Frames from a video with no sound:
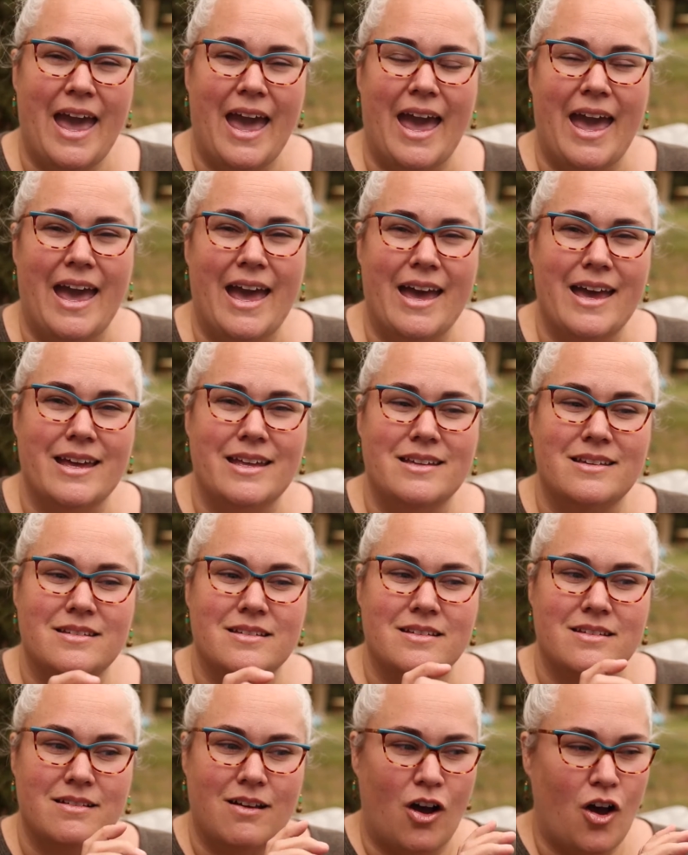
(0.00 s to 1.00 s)
and
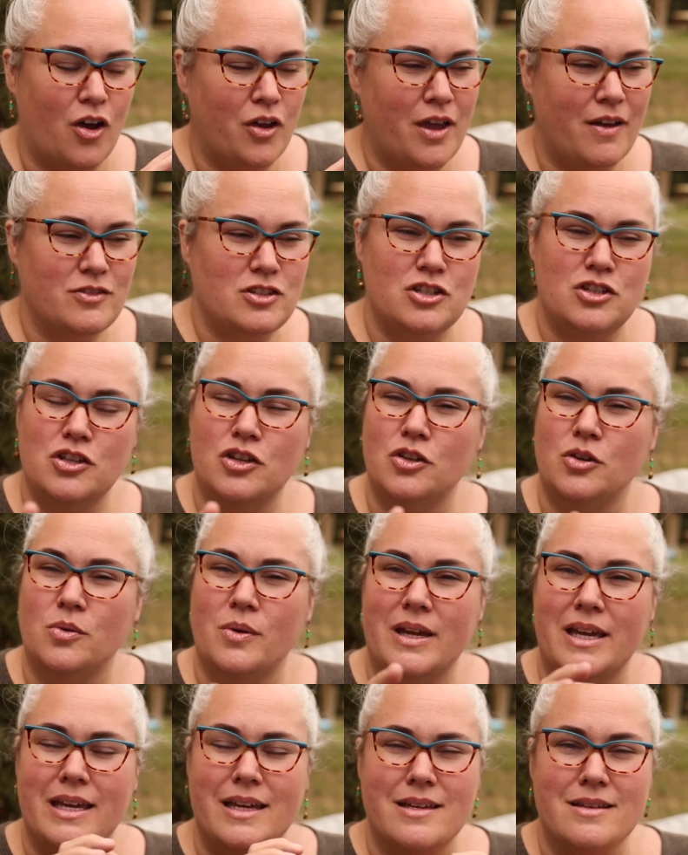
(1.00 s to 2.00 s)
all you have to
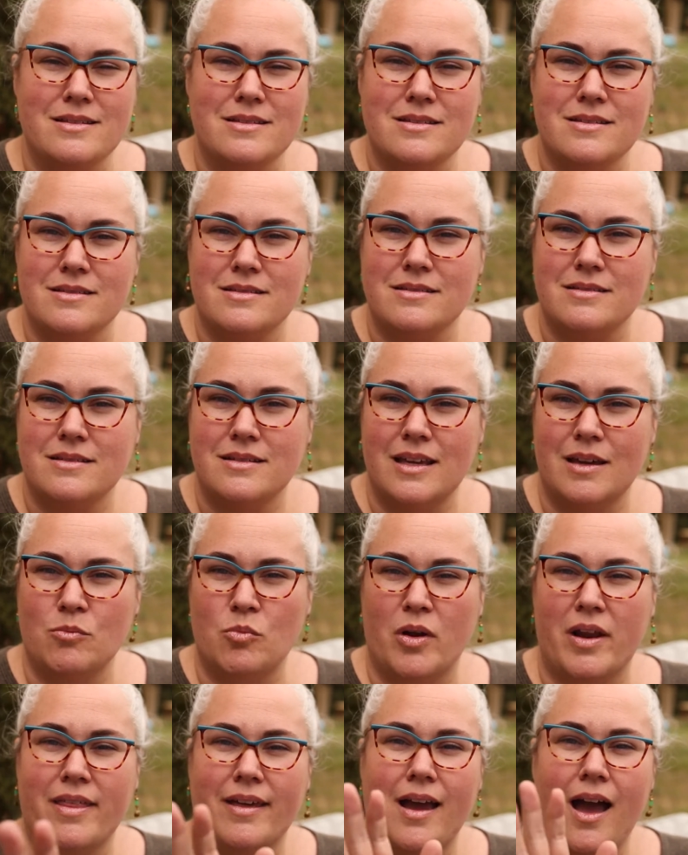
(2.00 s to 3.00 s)
do is in
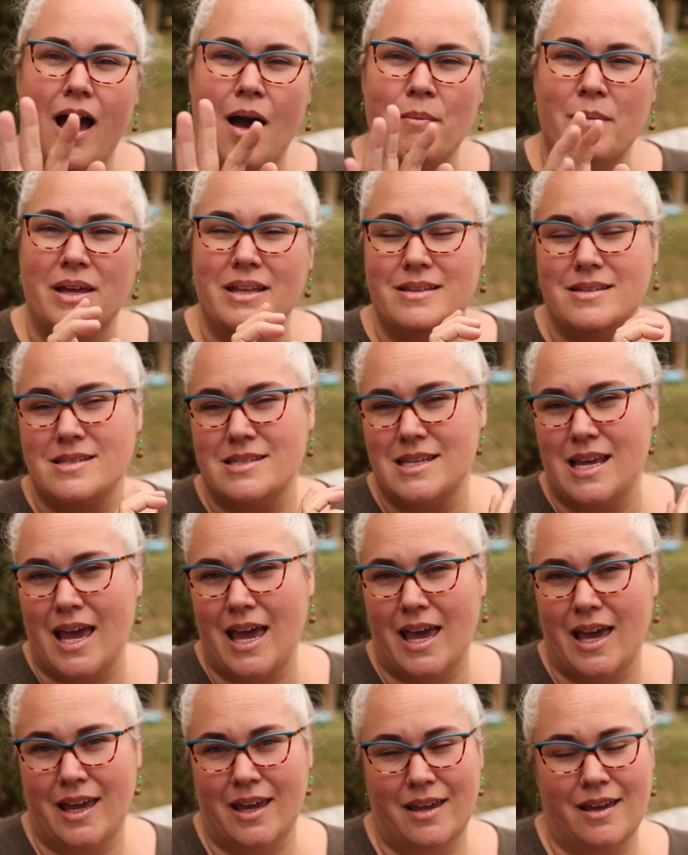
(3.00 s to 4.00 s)
one of the comments
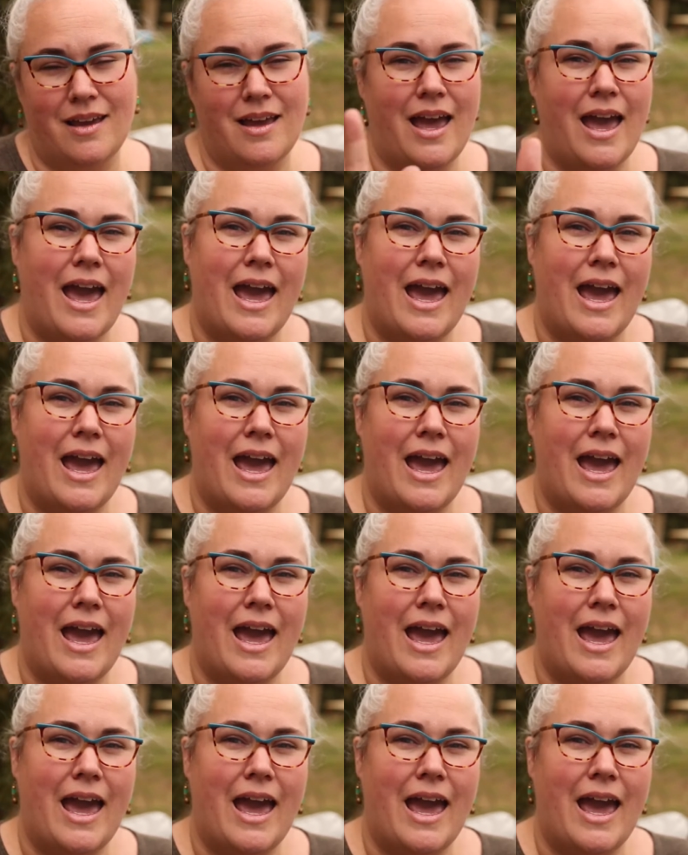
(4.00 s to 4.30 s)
say,